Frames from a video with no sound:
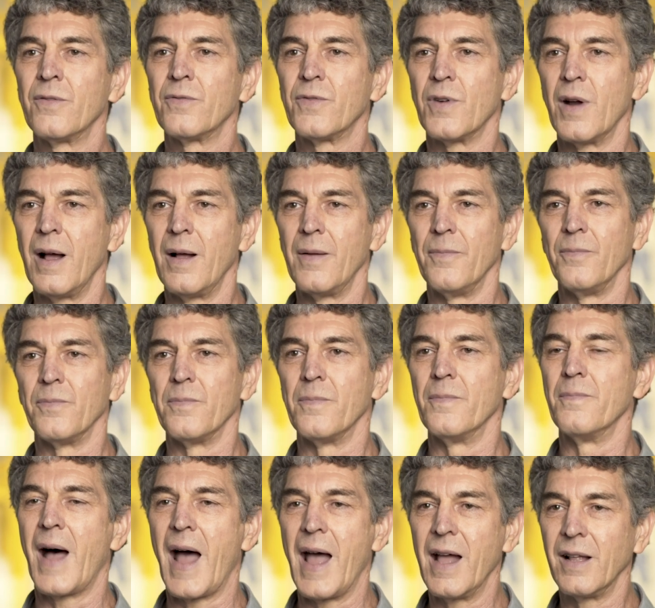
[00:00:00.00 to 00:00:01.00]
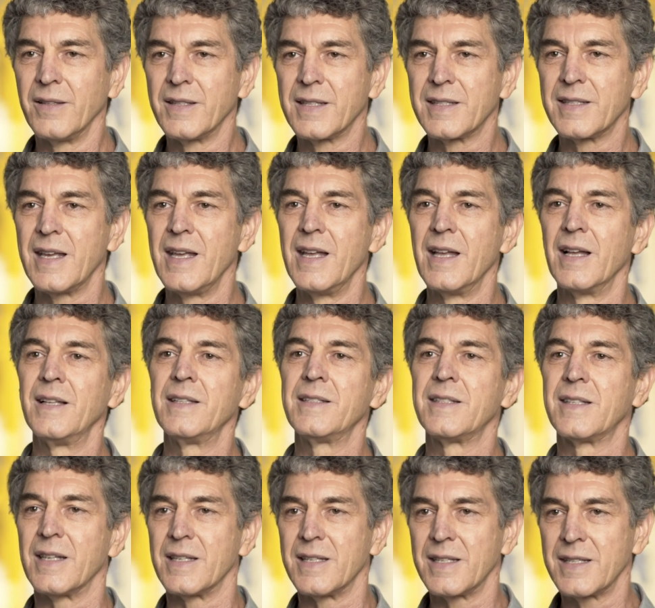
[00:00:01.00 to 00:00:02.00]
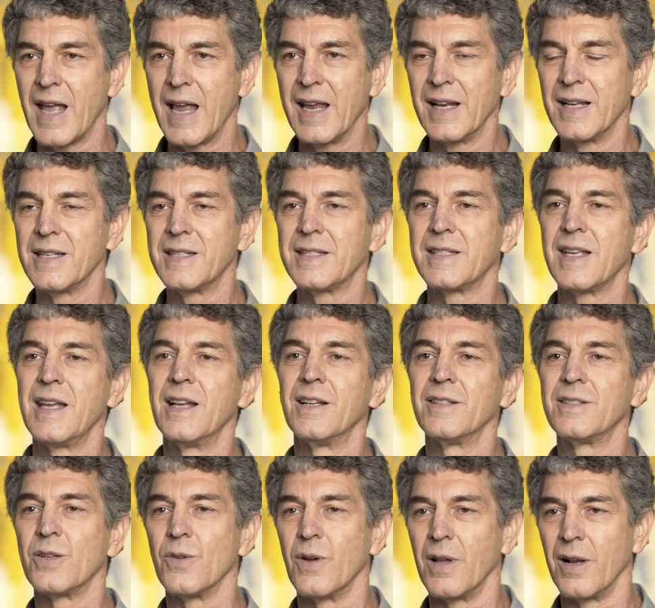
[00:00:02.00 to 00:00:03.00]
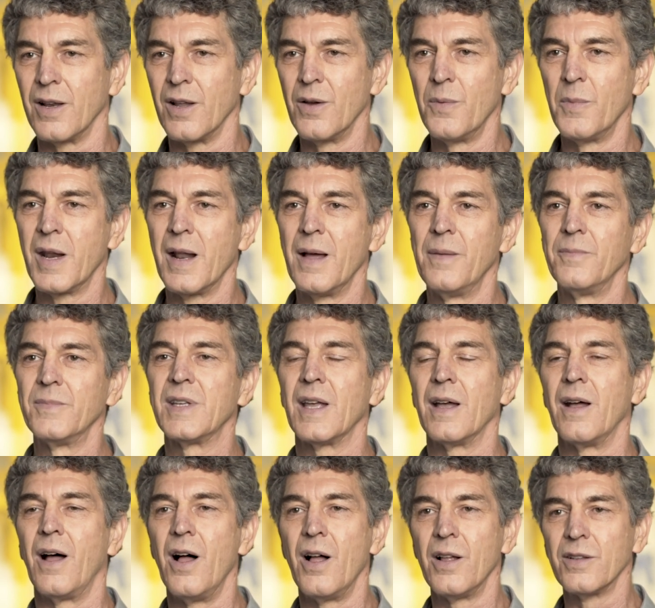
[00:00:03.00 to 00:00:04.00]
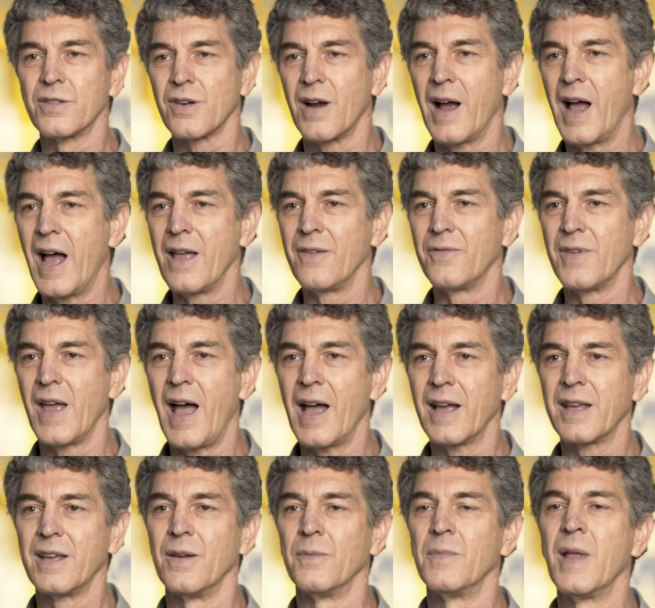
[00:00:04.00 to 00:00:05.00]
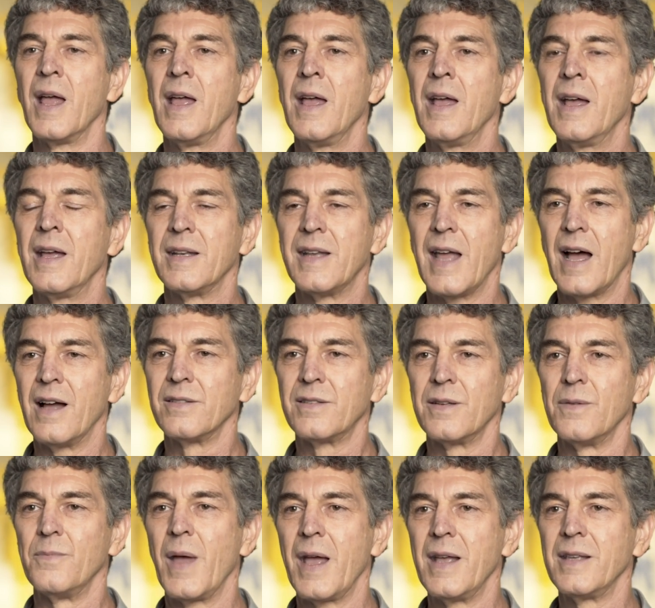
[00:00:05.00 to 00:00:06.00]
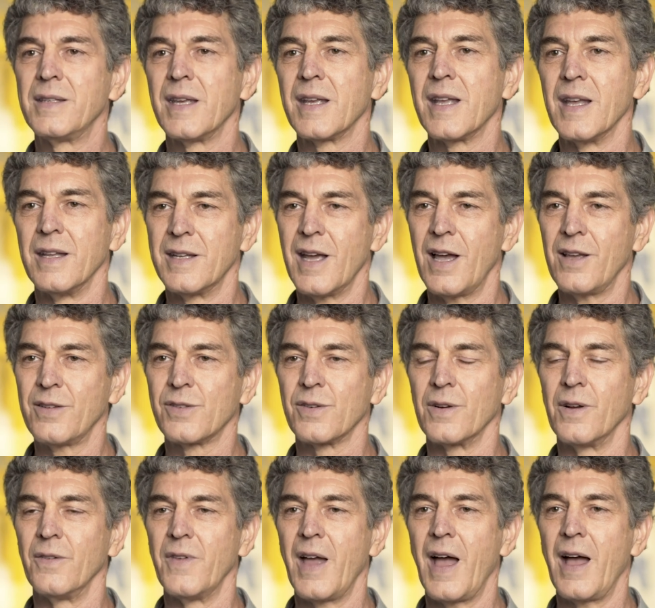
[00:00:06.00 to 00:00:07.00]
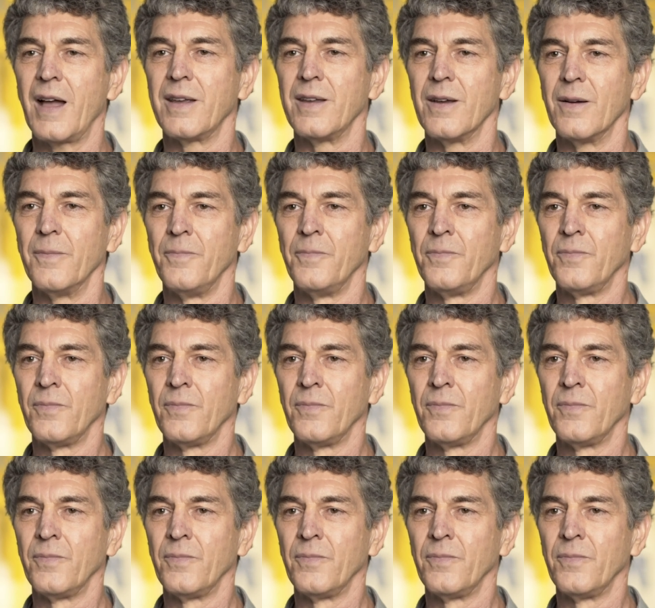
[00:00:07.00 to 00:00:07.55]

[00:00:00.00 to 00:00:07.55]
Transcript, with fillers: from mild steel to stainless steel to aluminum to ultra high vacuum down to basic industrial vacuum.